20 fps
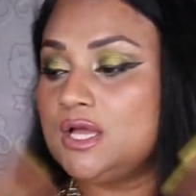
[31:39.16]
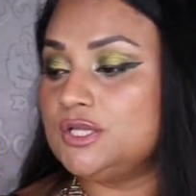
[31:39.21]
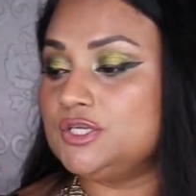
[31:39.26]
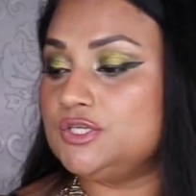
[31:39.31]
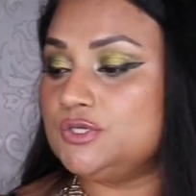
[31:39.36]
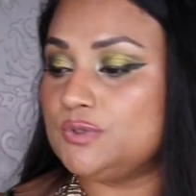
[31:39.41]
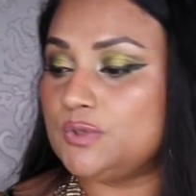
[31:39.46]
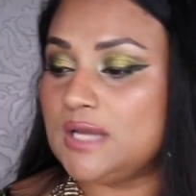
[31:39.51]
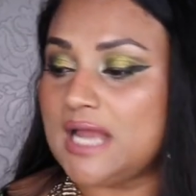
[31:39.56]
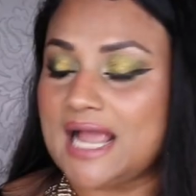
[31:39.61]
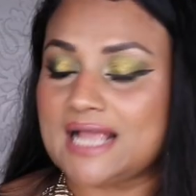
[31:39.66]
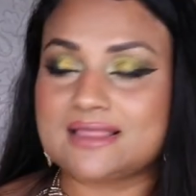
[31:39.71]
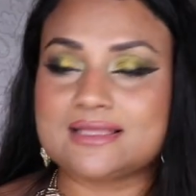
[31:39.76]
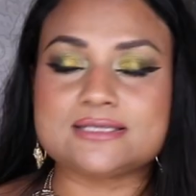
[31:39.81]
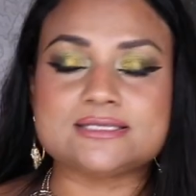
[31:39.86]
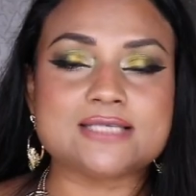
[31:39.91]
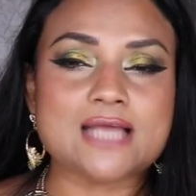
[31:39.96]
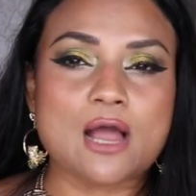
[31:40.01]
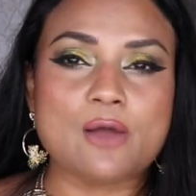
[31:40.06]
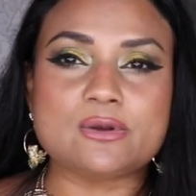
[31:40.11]
Do you like the
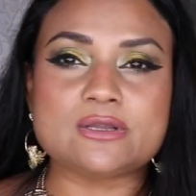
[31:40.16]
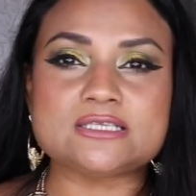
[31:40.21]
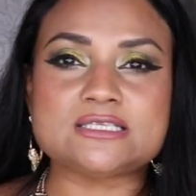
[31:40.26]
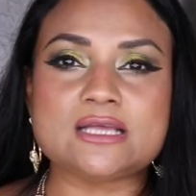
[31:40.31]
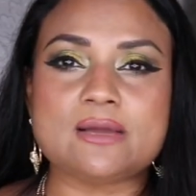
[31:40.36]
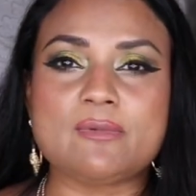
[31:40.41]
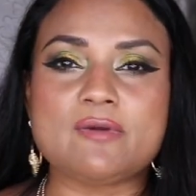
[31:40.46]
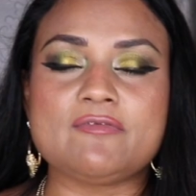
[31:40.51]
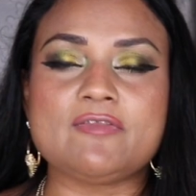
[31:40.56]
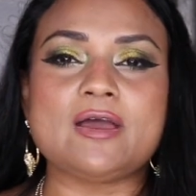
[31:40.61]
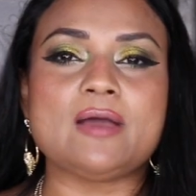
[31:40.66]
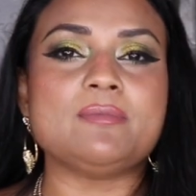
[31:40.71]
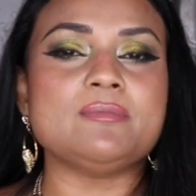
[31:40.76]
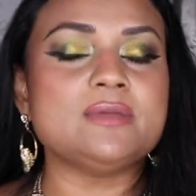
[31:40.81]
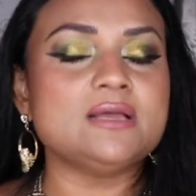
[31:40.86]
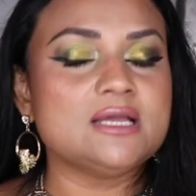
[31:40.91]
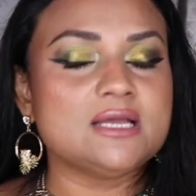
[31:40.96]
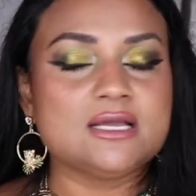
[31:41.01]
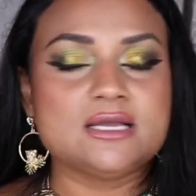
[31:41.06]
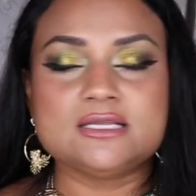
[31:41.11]
sound of some of them?
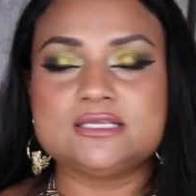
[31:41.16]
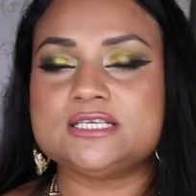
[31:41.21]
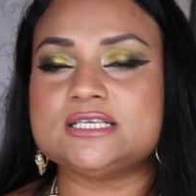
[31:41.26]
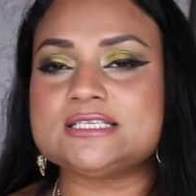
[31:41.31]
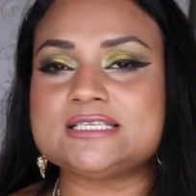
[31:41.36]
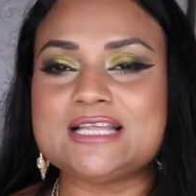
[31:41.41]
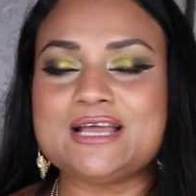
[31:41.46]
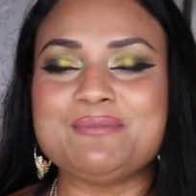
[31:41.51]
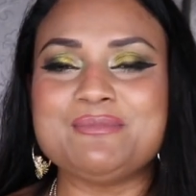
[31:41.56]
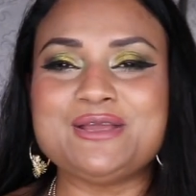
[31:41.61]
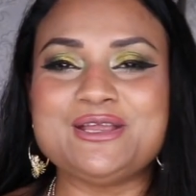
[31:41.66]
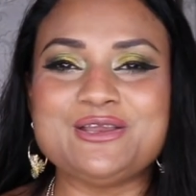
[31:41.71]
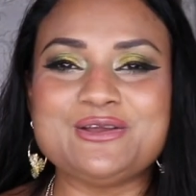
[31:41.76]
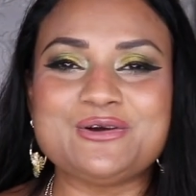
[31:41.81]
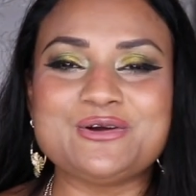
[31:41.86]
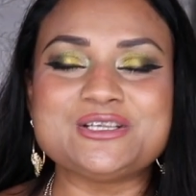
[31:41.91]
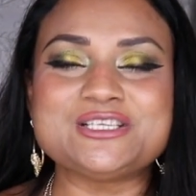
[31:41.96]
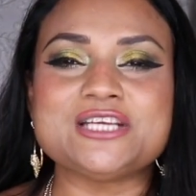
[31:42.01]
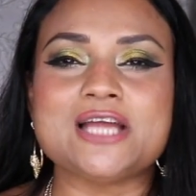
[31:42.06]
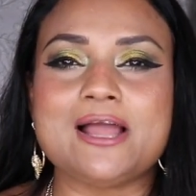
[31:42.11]
Just let me
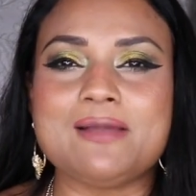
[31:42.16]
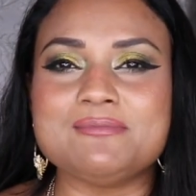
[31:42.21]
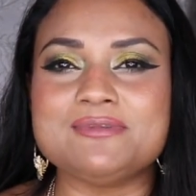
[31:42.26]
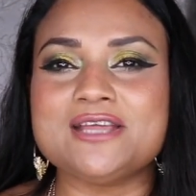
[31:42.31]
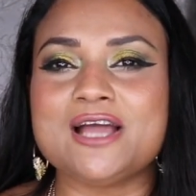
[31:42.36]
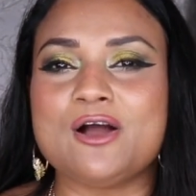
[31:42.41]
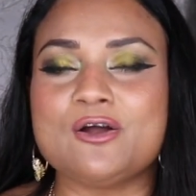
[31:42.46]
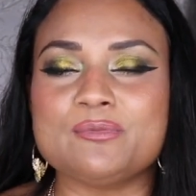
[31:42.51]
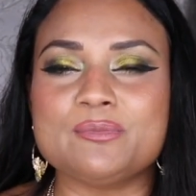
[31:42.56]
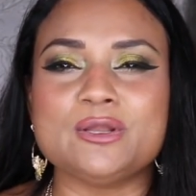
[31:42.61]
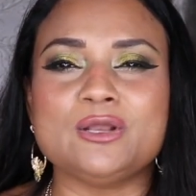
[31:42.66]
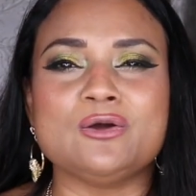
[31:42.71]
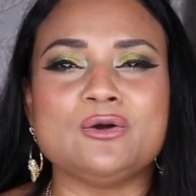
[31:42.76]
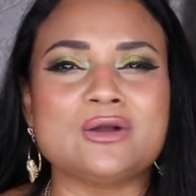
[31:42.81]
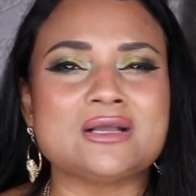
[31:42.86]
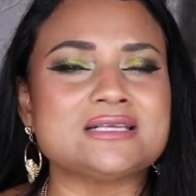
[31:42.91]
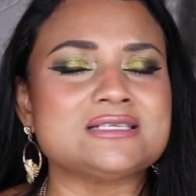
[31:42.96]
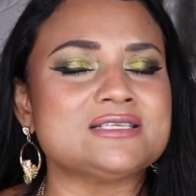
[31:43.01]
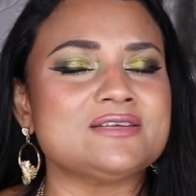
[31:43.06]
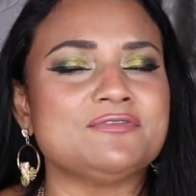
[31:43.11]
know, chime down below
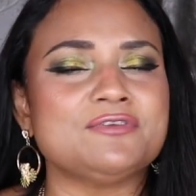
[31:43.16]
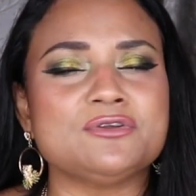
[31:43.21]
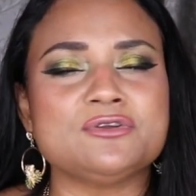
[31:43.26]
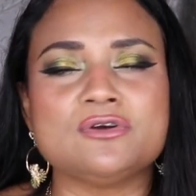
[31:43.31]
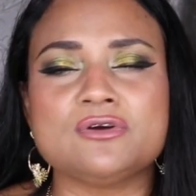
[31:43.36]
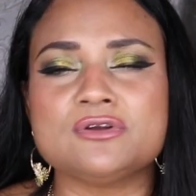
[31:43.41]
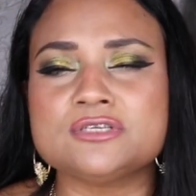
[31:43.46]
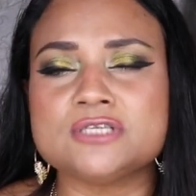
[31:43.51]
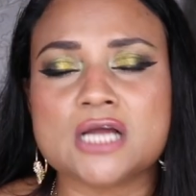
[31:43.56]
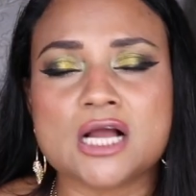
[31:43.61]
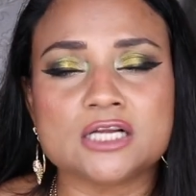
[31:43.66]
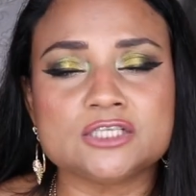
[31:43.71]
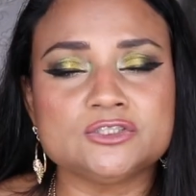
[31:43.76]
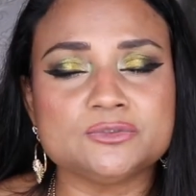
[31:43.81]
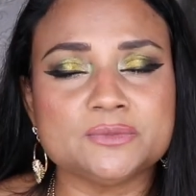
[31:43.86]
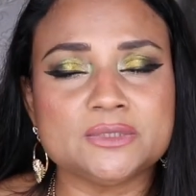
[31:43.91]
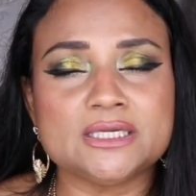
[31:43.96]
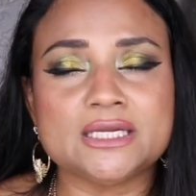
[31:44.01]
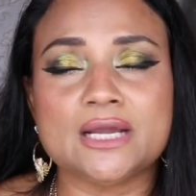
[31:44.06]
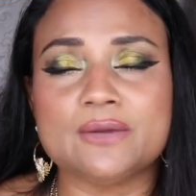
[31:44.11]
because if you don't talk to
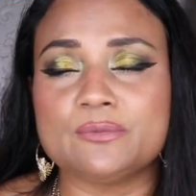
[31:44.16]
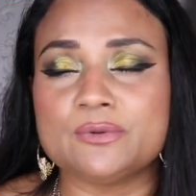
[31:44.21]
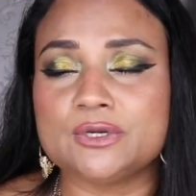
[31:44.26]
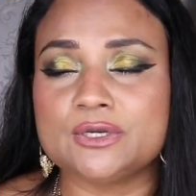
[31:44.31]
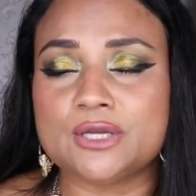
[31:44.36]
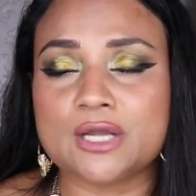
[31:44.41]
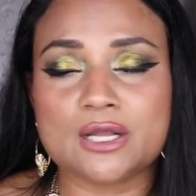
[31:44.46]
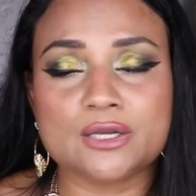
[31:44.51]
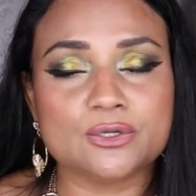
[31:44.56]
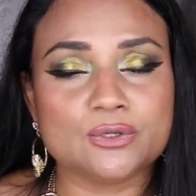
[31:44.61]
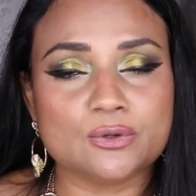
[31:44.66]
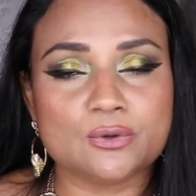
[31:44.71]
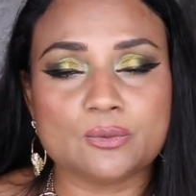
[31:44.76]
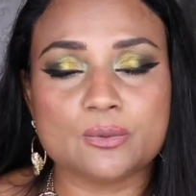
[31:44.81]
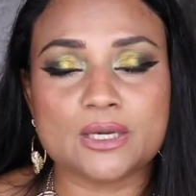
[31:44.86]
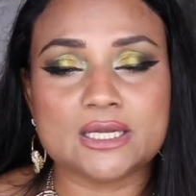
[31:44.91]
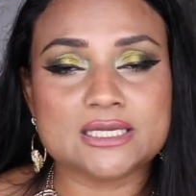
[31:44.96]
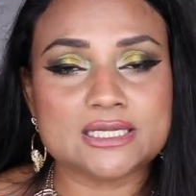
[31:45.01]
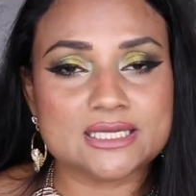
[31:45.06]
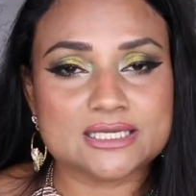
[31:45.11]
me, I would not know
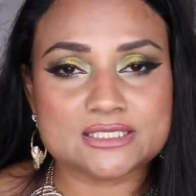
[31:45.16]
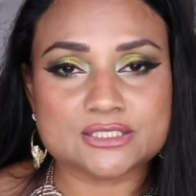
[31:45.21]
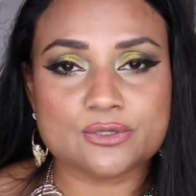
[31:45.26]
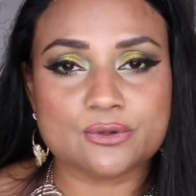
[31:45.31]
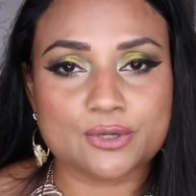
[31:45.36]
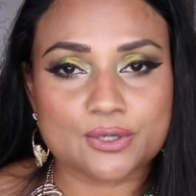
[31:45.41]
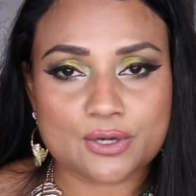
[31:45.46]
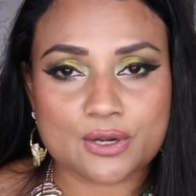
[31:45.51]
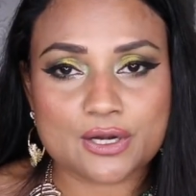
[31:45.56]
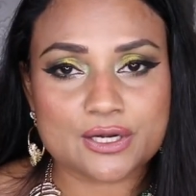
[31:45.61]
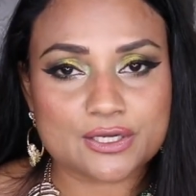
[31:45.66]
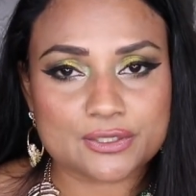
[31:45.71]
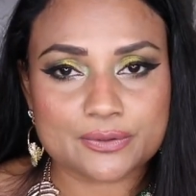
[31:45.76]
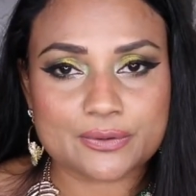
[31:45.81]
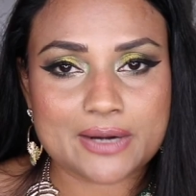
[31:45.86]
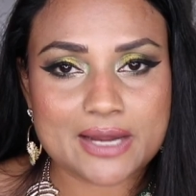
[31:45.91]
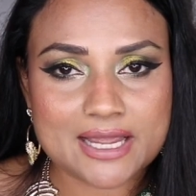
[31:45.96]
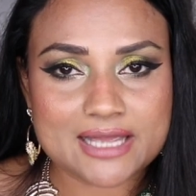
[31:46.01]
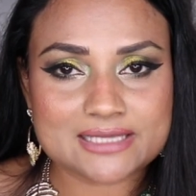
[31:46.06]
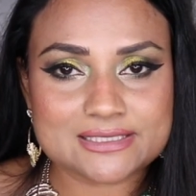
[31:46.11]
what is going on in your
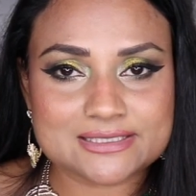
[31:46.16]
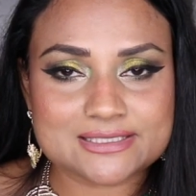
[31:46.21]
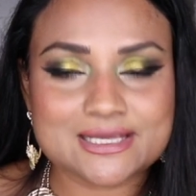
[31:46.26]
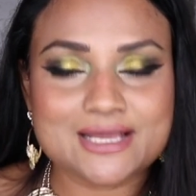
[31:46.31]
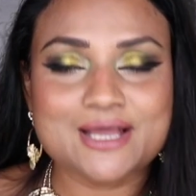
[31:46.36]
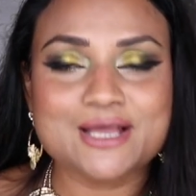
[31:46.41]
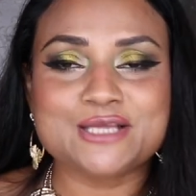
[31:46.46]
heads.